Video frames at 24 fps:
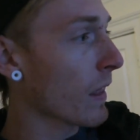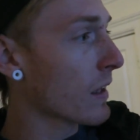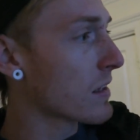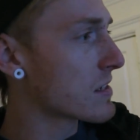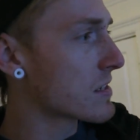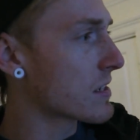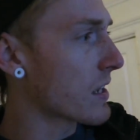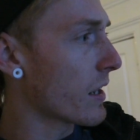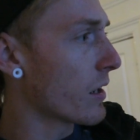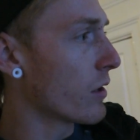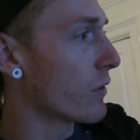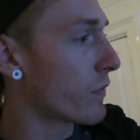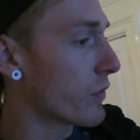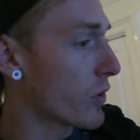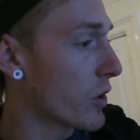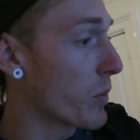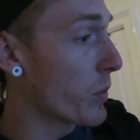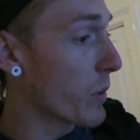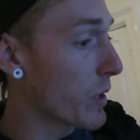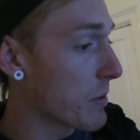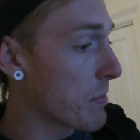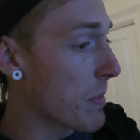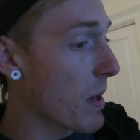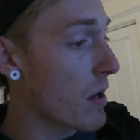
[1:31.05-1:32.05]
Sent a
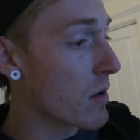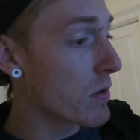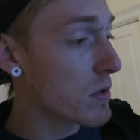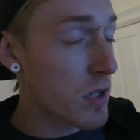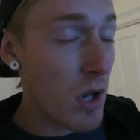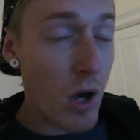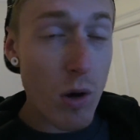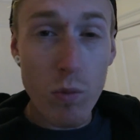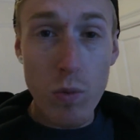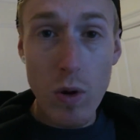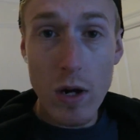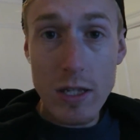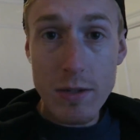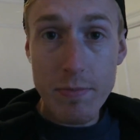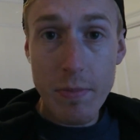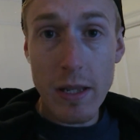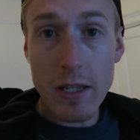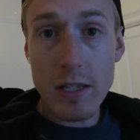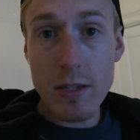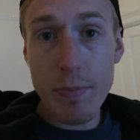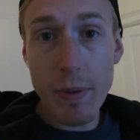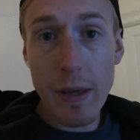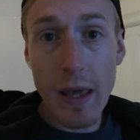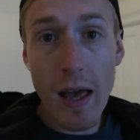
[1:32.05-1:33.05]
few emails. I was
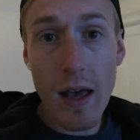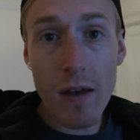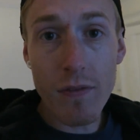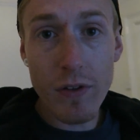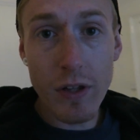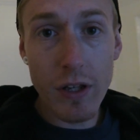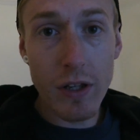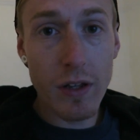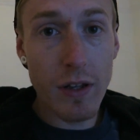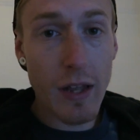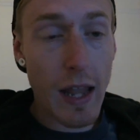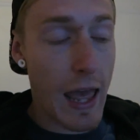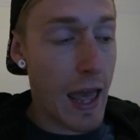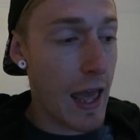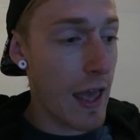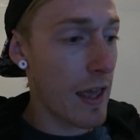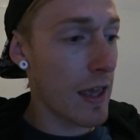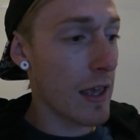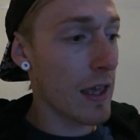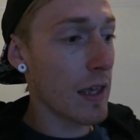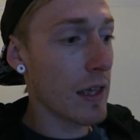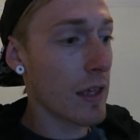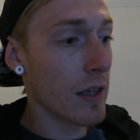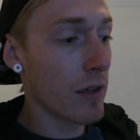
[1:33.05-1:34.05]
meant to be having
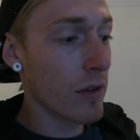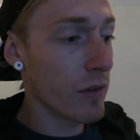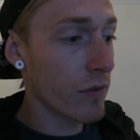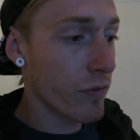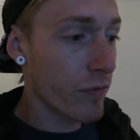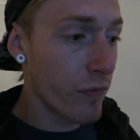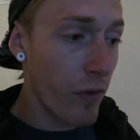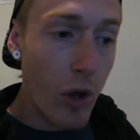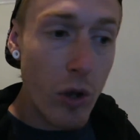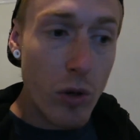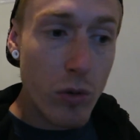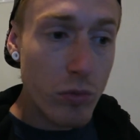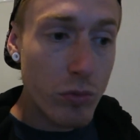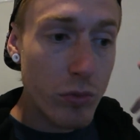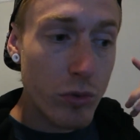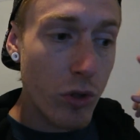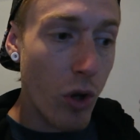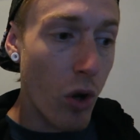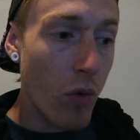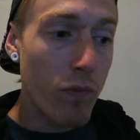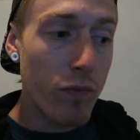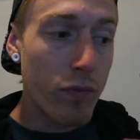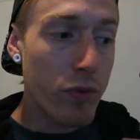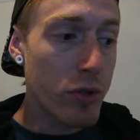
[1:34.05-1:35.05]
a phone
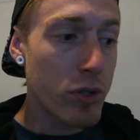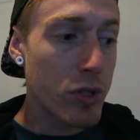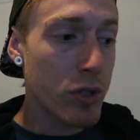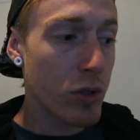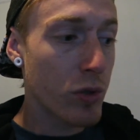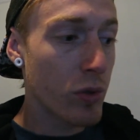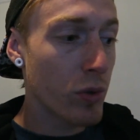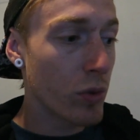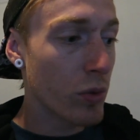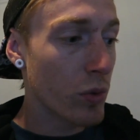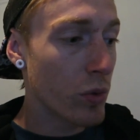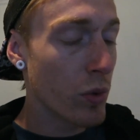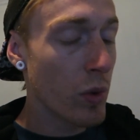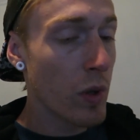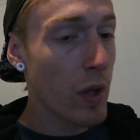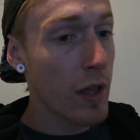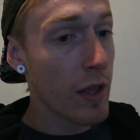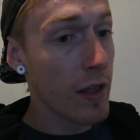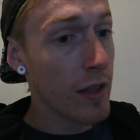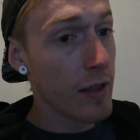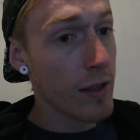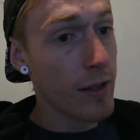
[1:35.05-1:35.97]
conference call